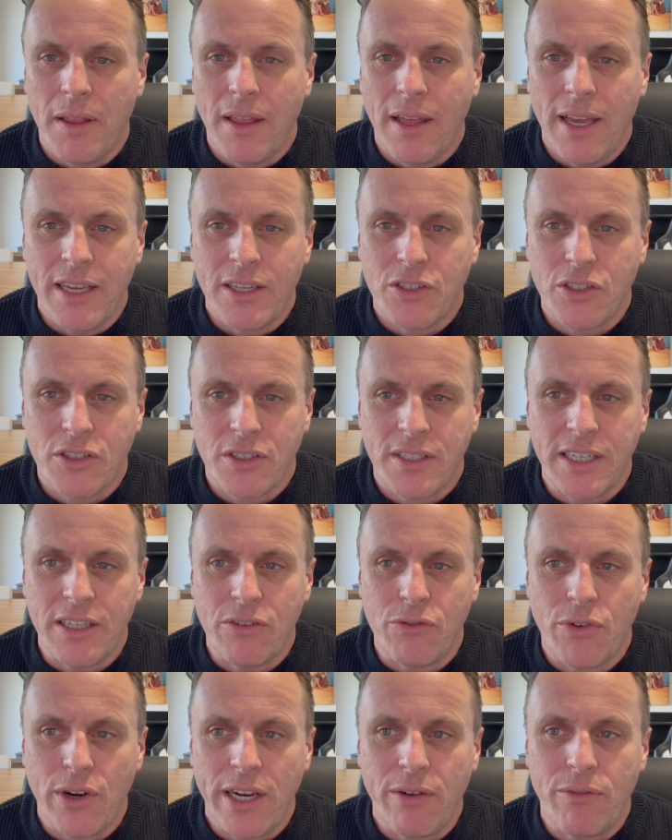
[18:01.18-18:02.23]
It just didn't
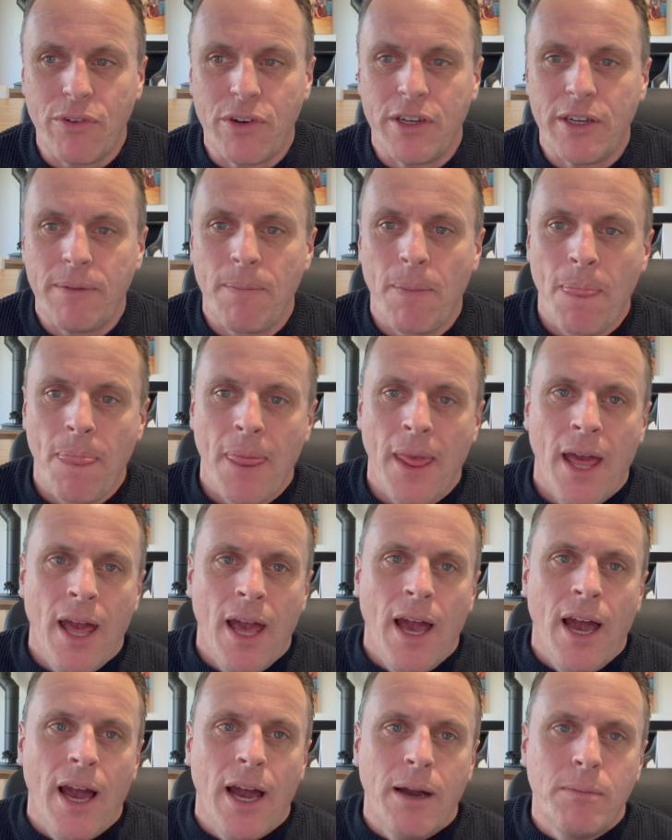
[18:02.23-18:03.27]
read right.
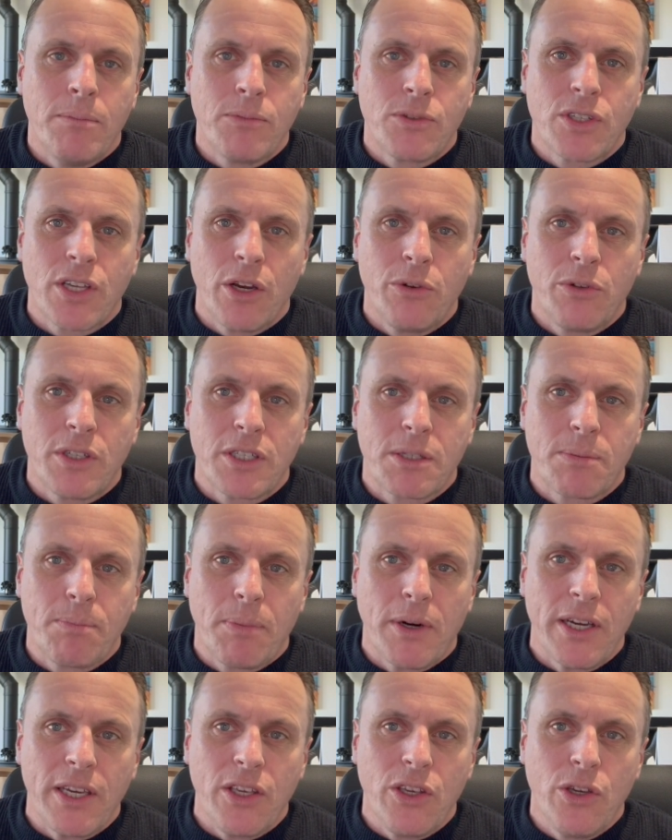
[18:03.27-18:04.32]
So
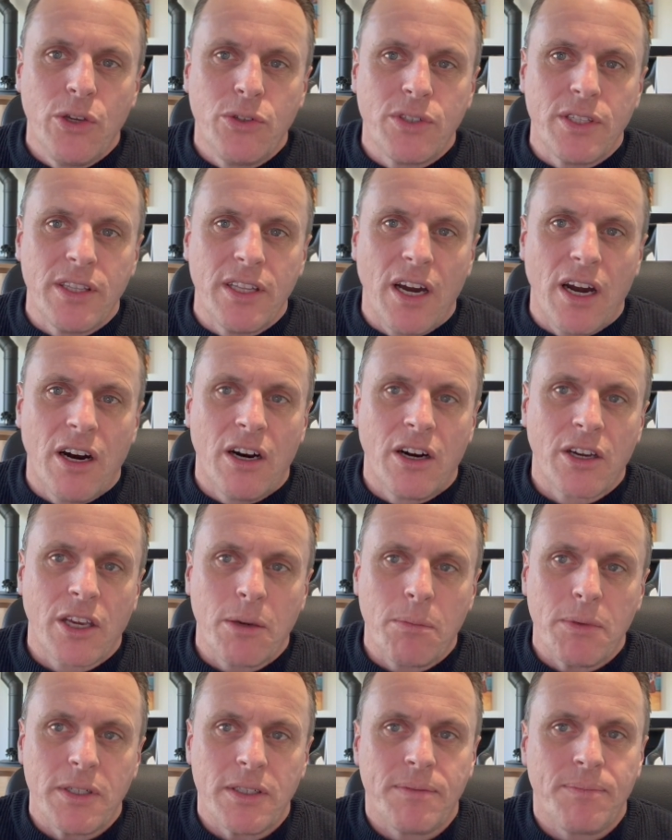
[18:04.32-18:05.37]
despite using the
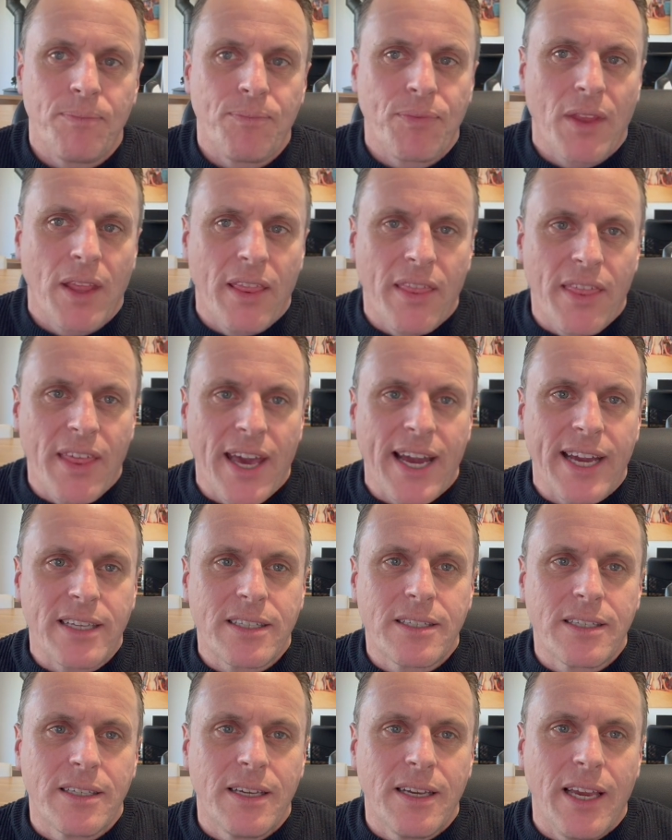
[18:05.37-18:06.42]
argument
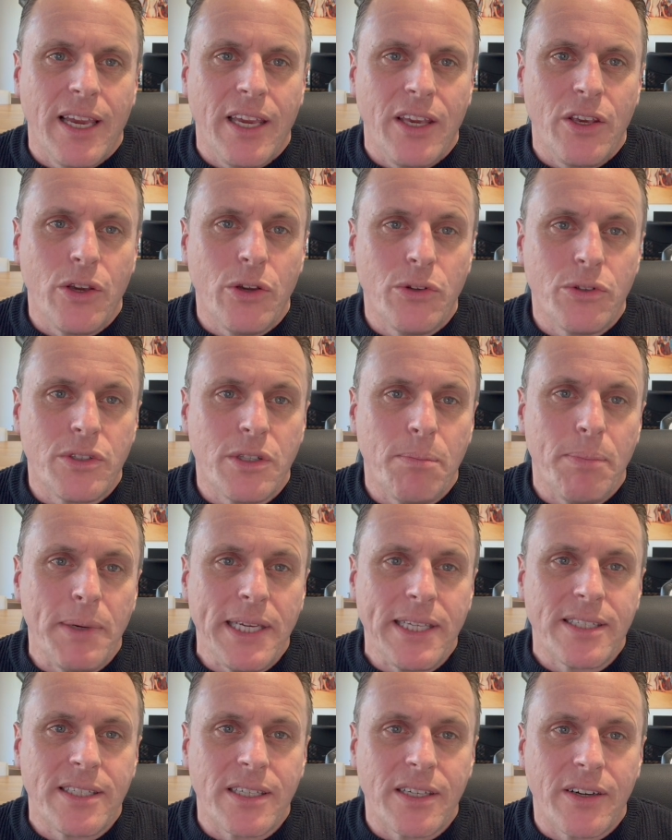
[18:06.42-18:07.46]
that he used the
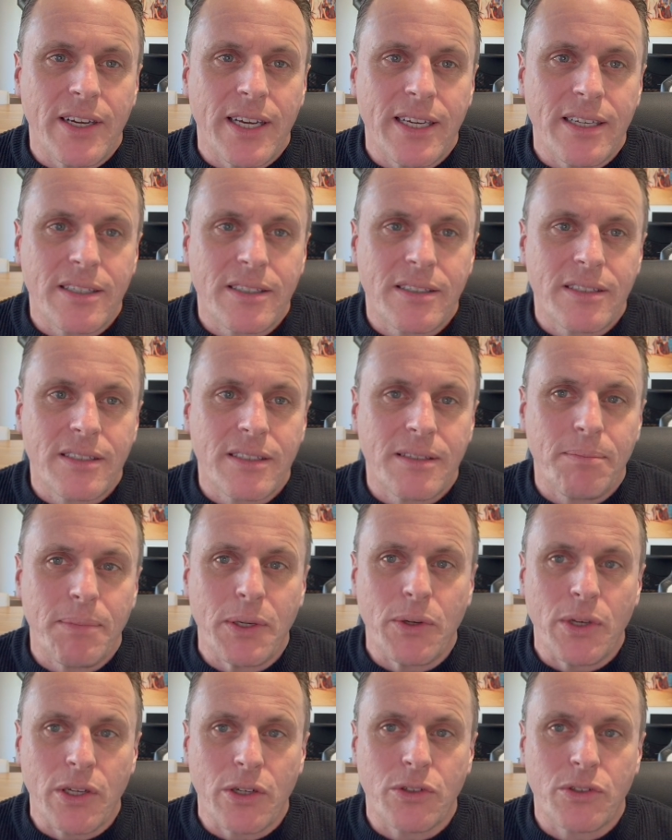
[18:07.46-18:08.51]
BCIS,
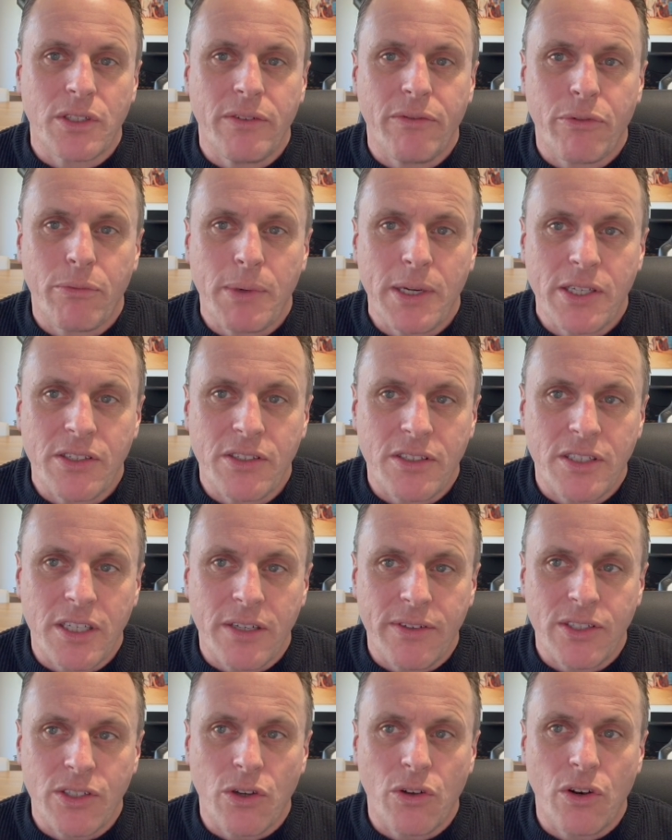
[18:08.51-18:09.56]
Building Cost Information
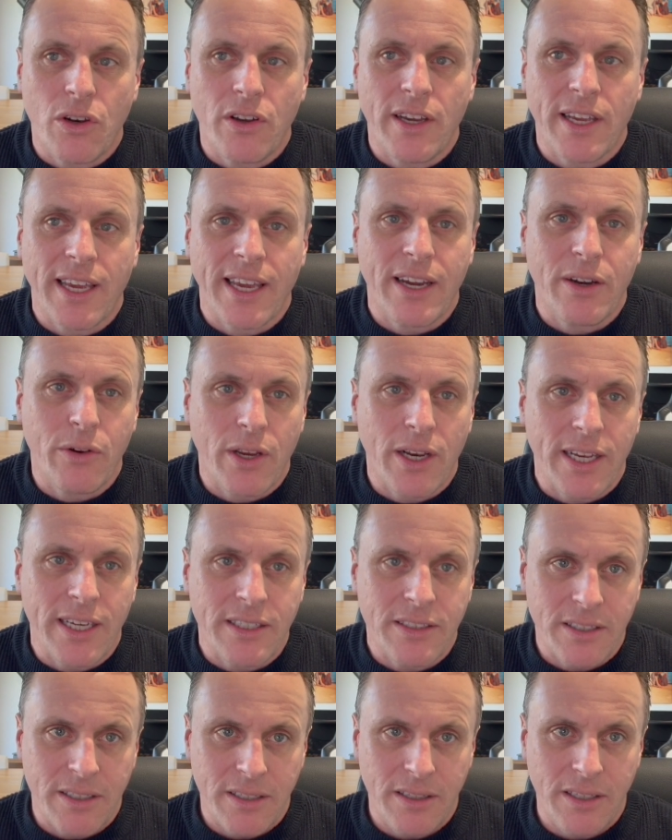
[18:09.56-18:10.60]
Service online
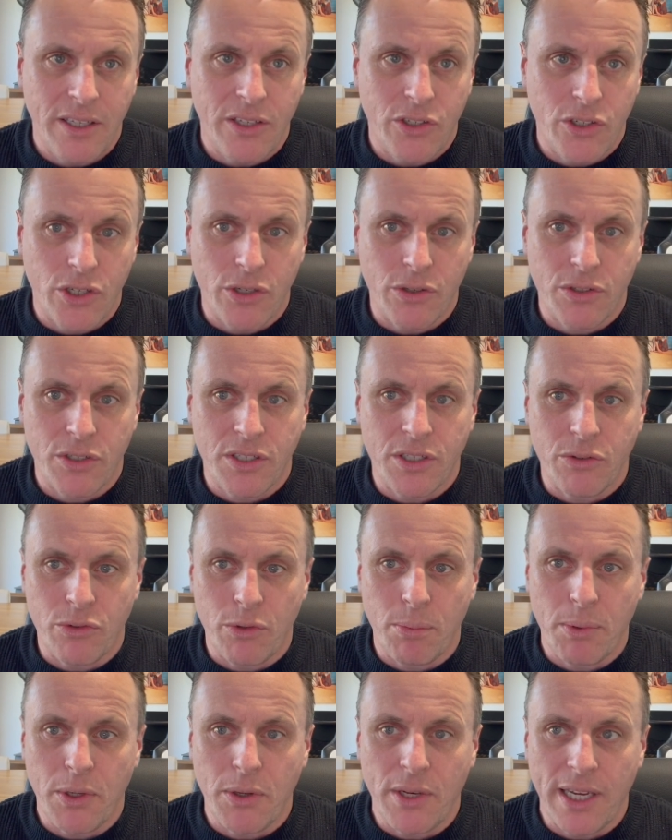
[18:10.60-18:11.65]
calculator, the insurer still
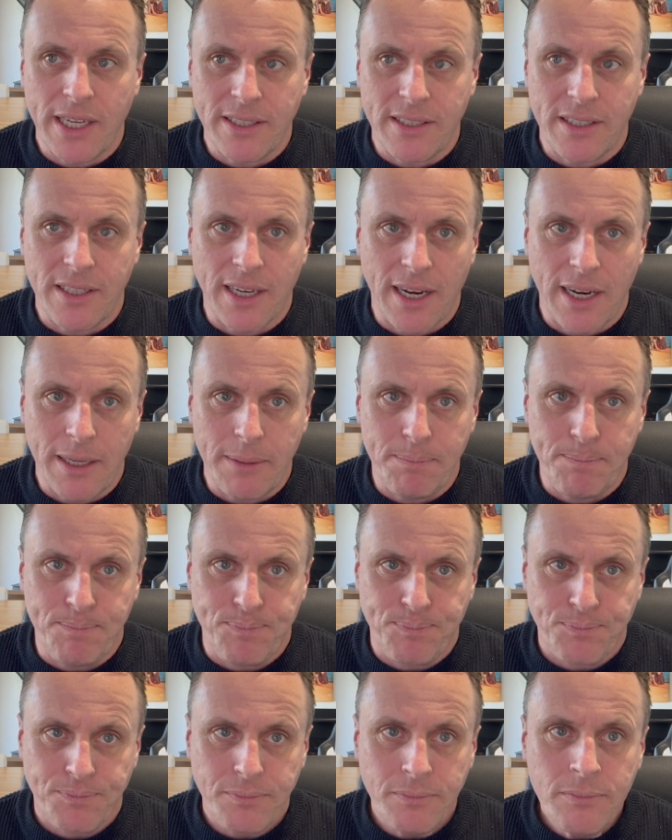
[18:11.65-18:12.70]
repudiated the claim,
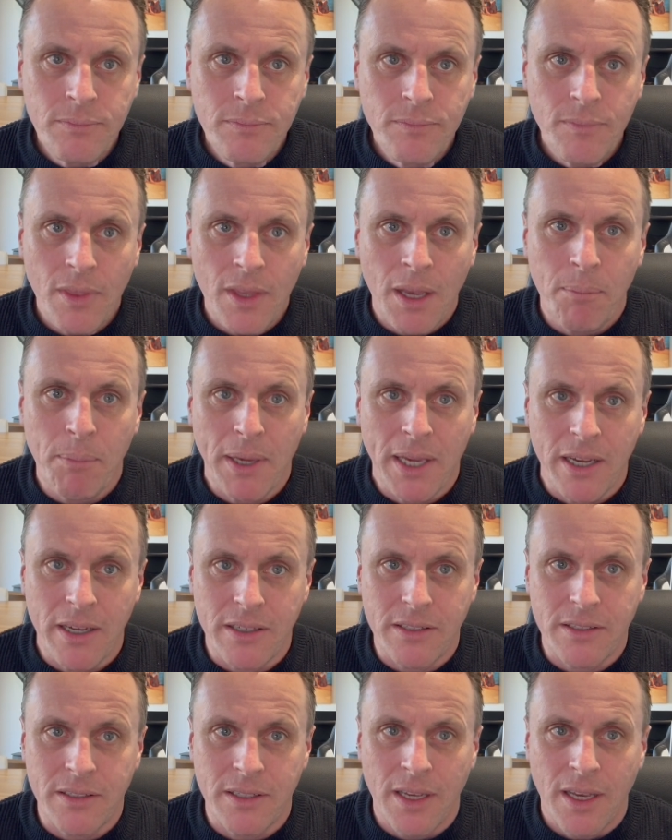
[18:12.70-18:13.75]

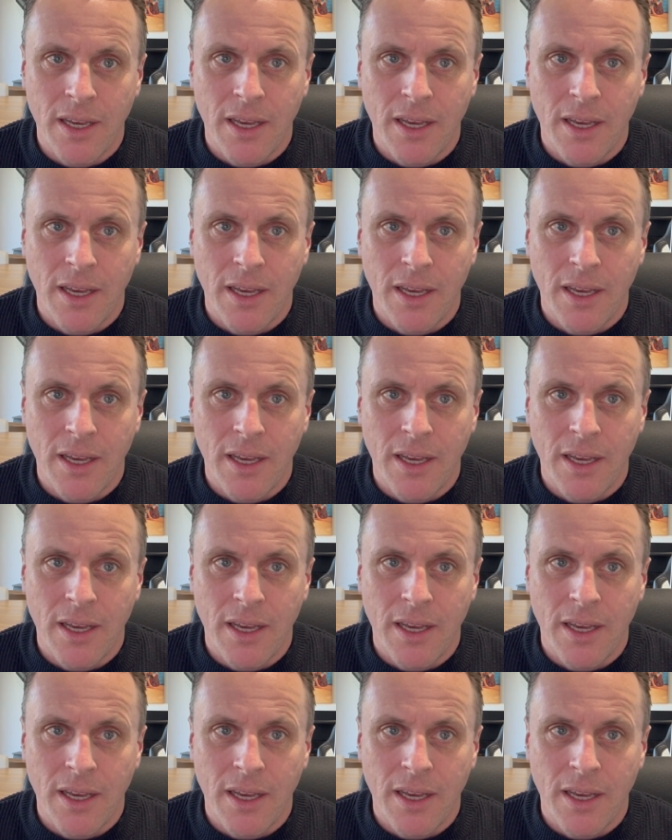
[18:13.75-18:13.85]
because